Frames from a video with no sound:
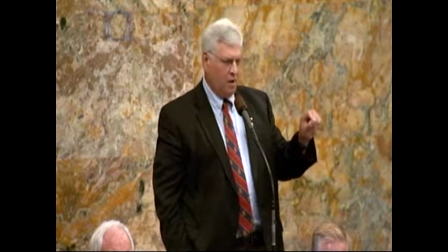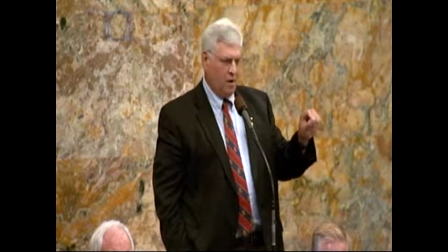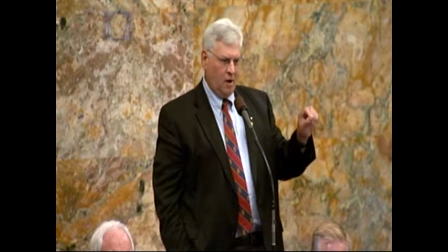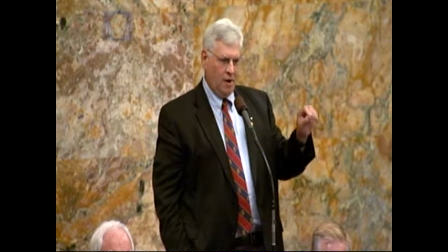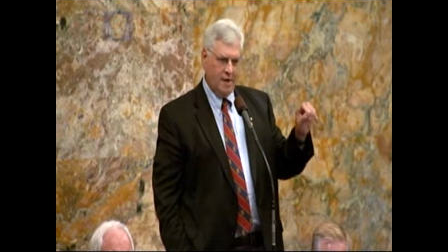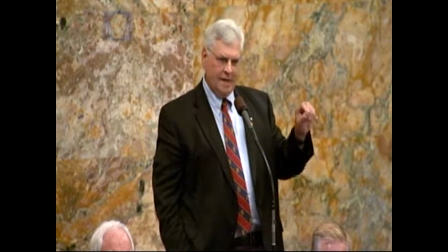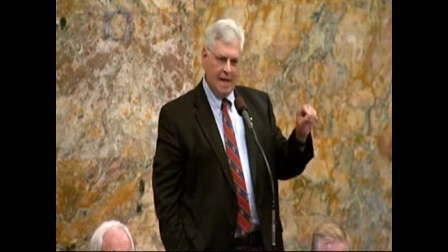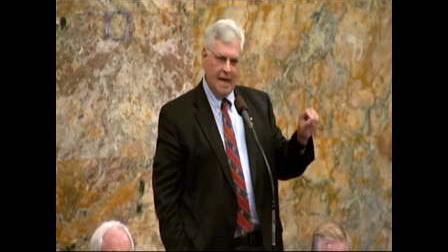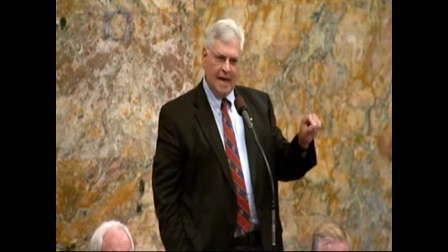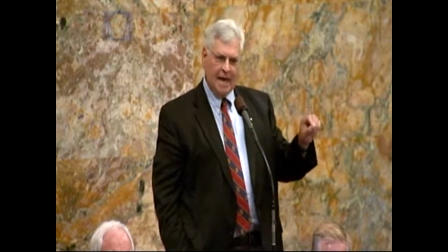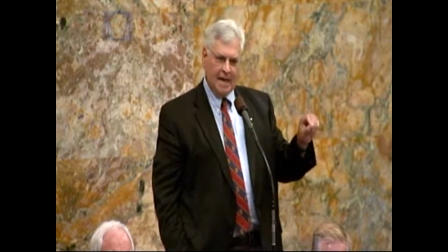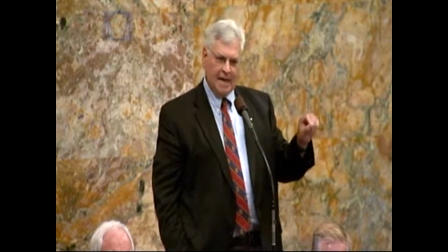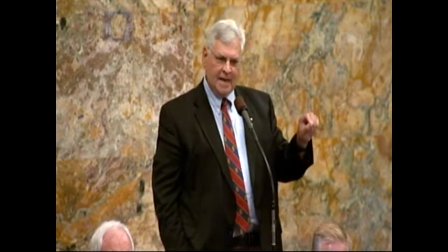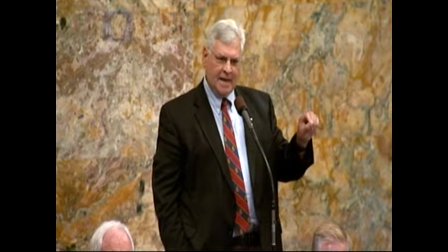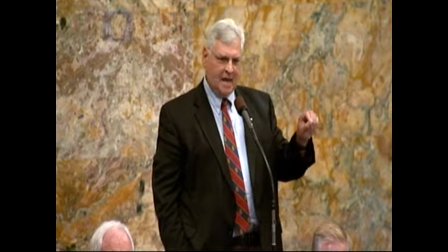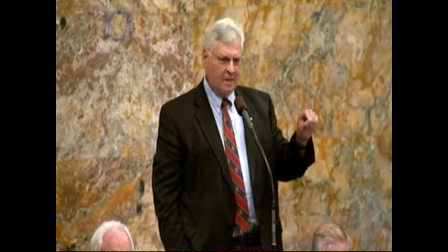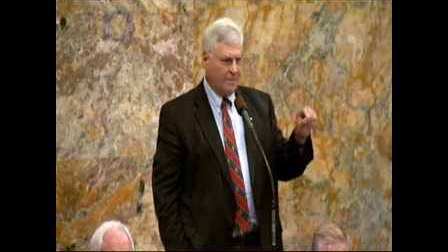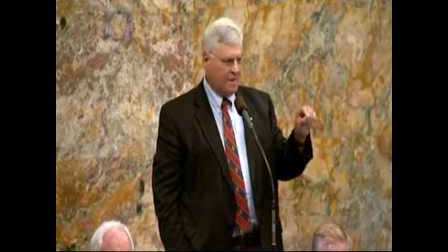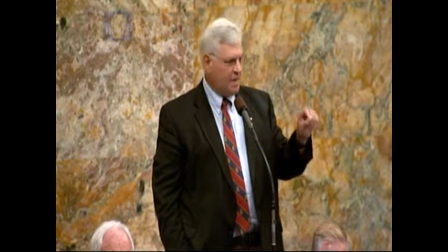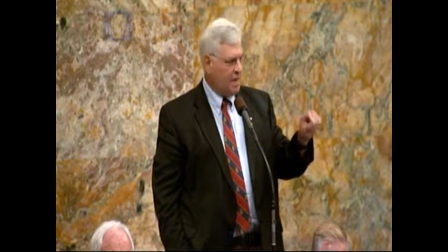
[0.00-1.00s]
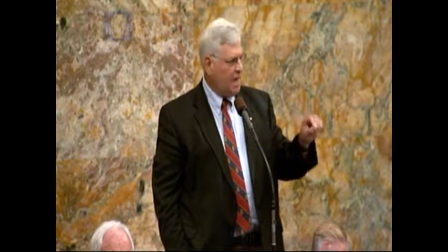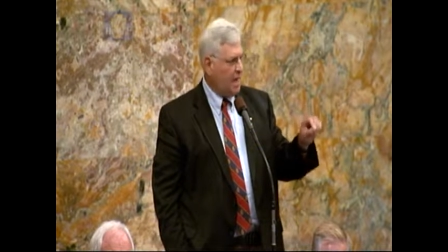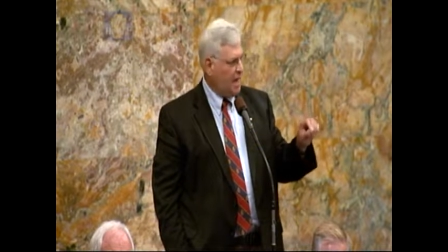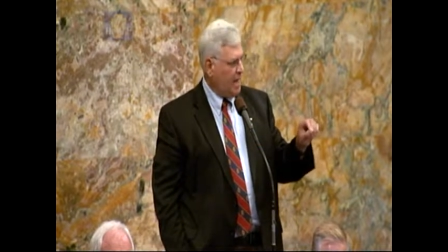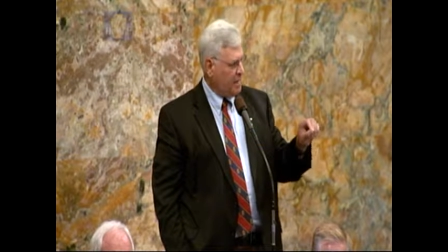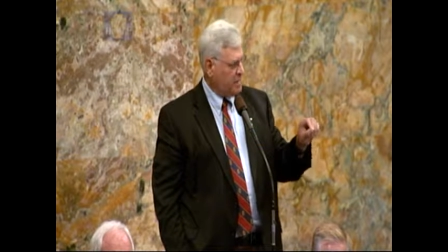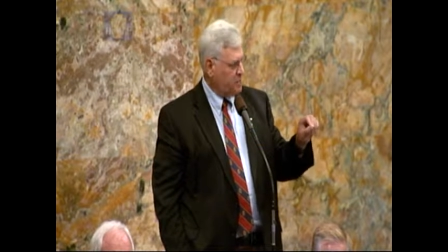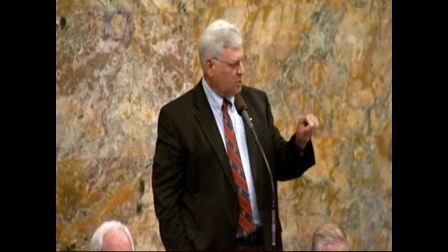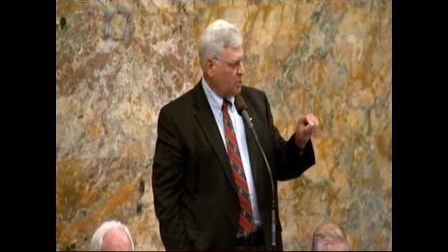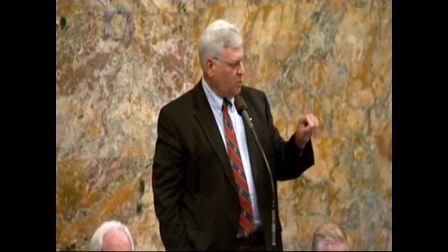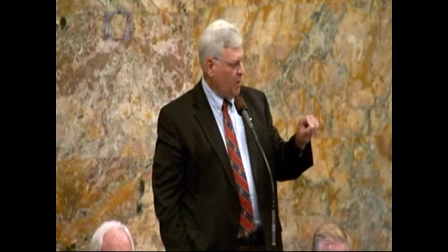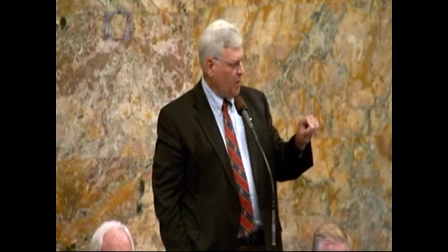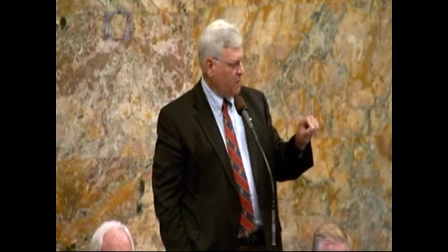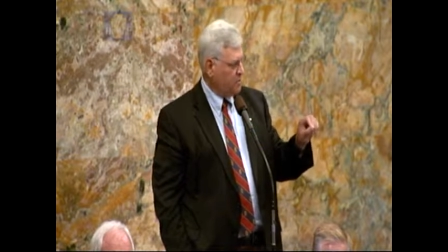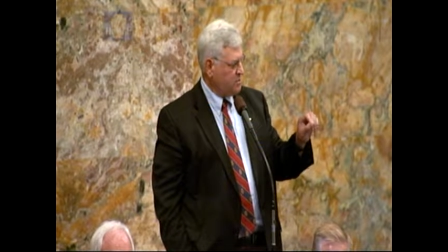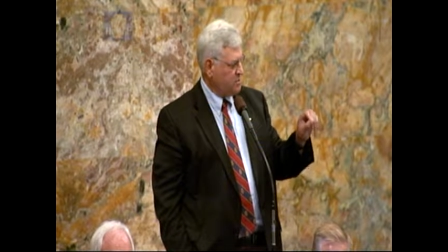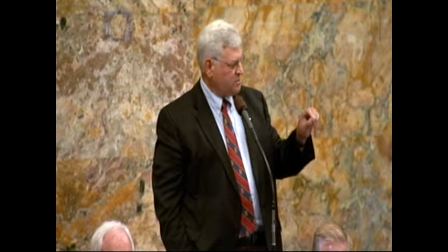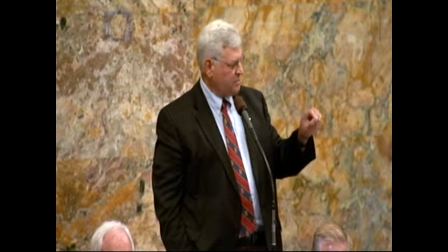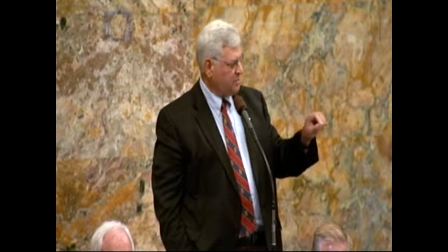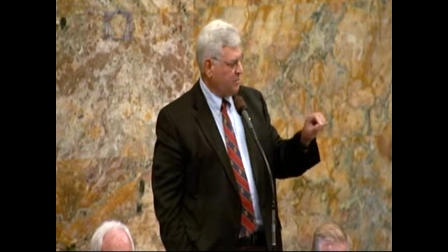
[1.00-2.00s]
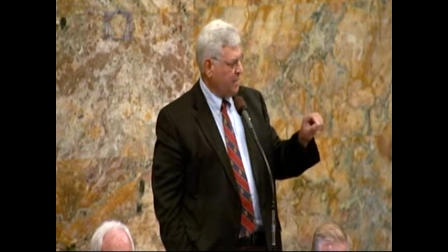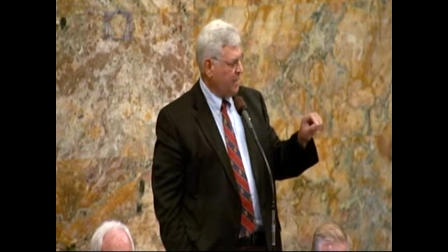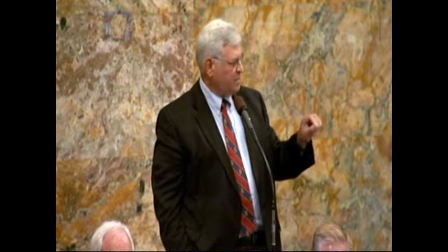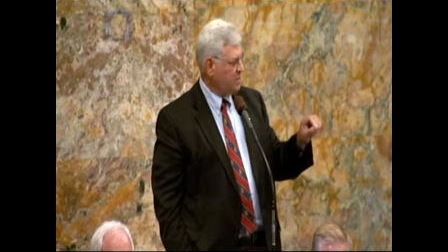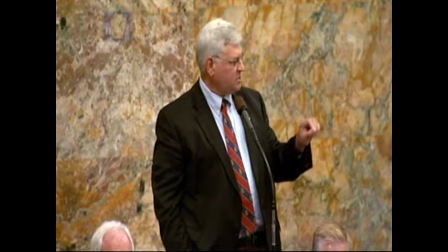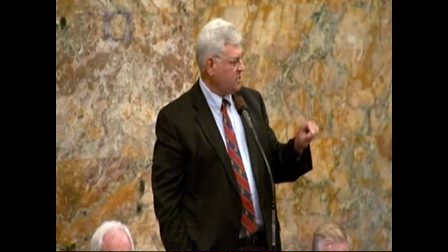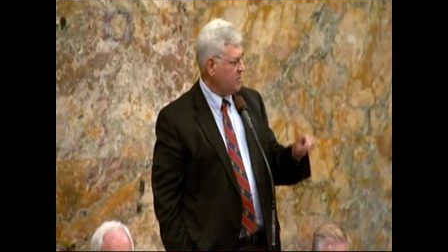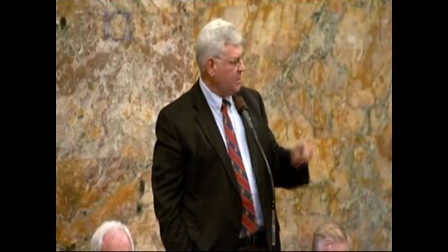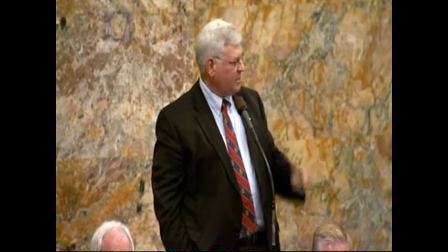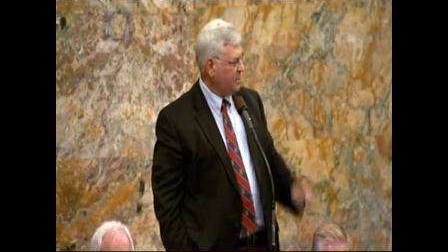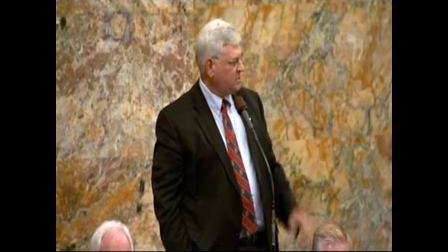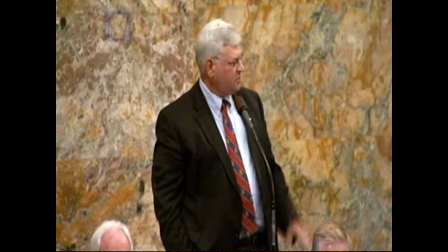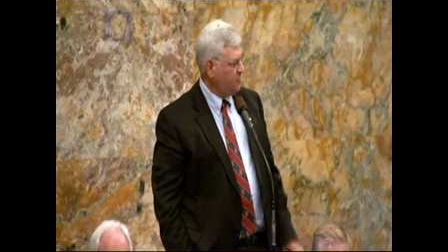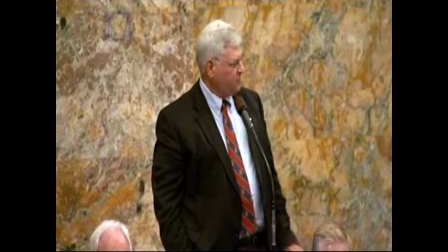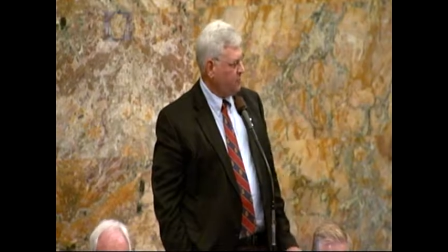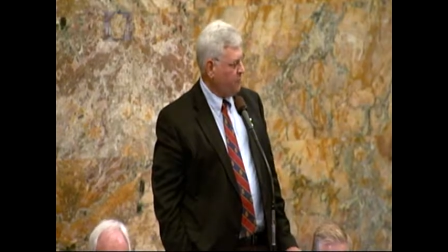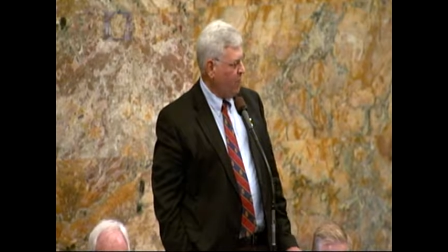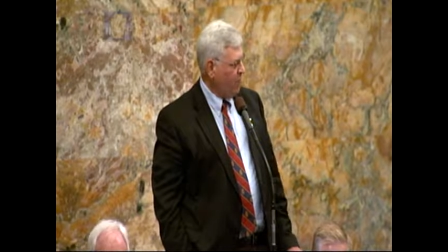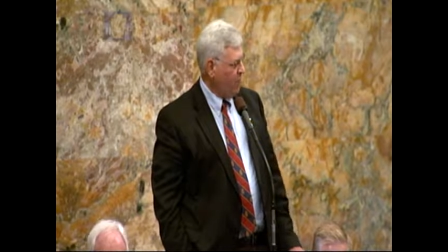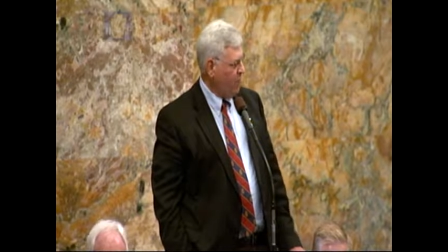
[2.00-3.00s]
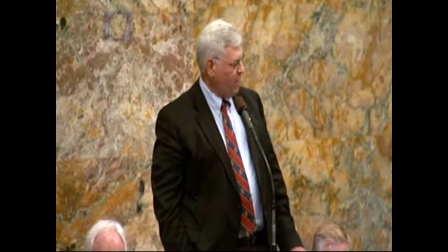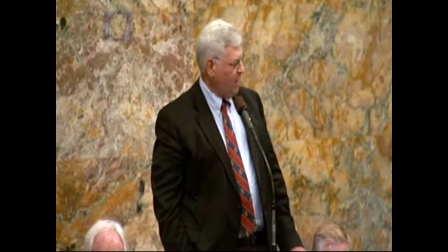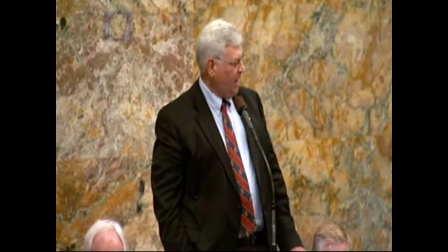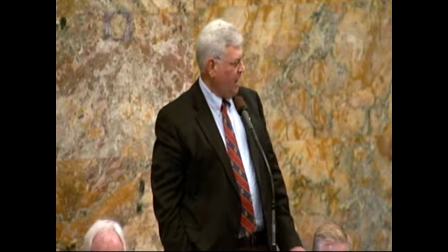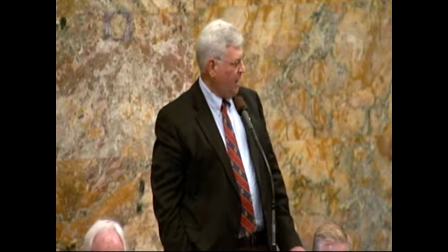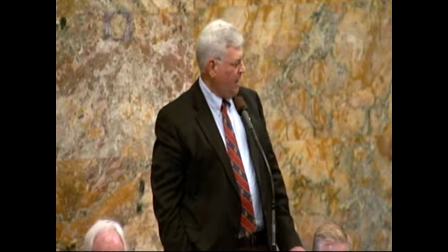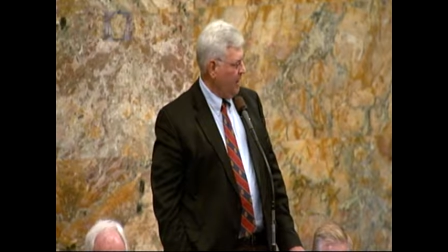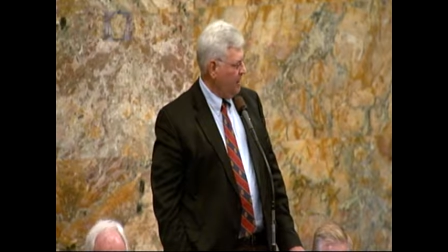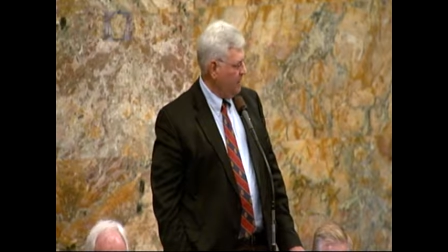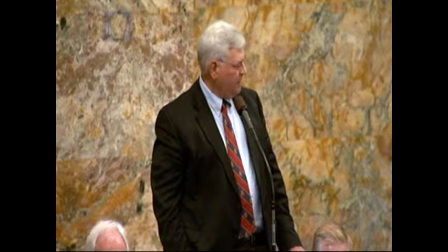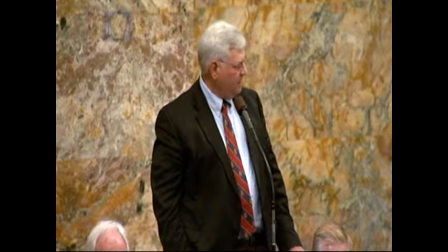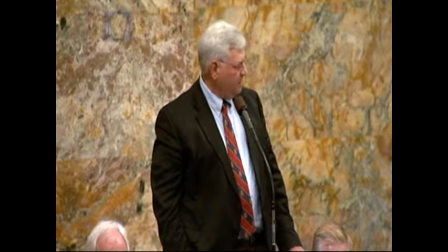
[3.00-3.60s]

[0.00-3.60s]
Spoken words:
on the economic consequences of the legislation we're voting on.